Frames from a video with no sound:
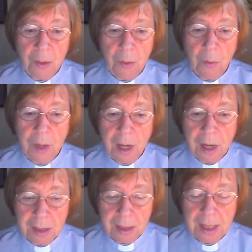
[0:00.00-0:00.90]
We
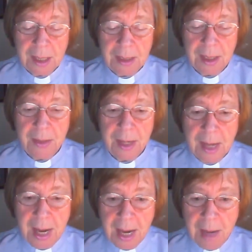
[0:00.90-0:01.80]
ask this in the
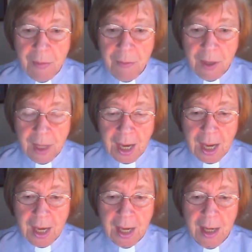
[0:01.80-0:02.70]
name of the
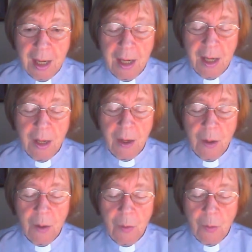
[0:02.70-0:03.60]
King
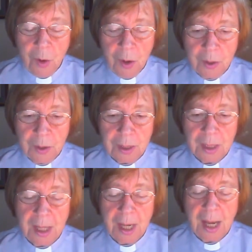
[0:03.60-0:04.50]
who was
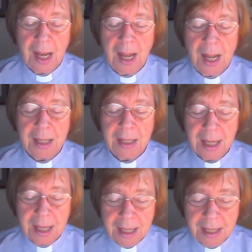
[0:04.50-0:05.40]
and
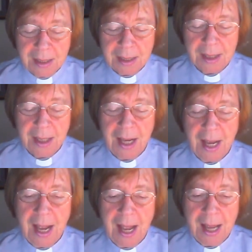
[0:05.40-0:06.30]
is
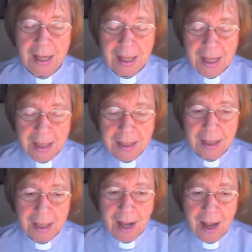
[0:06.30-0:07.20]

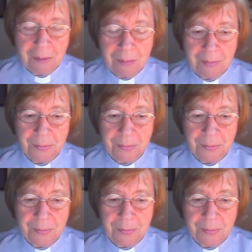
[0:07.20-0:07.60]
to come.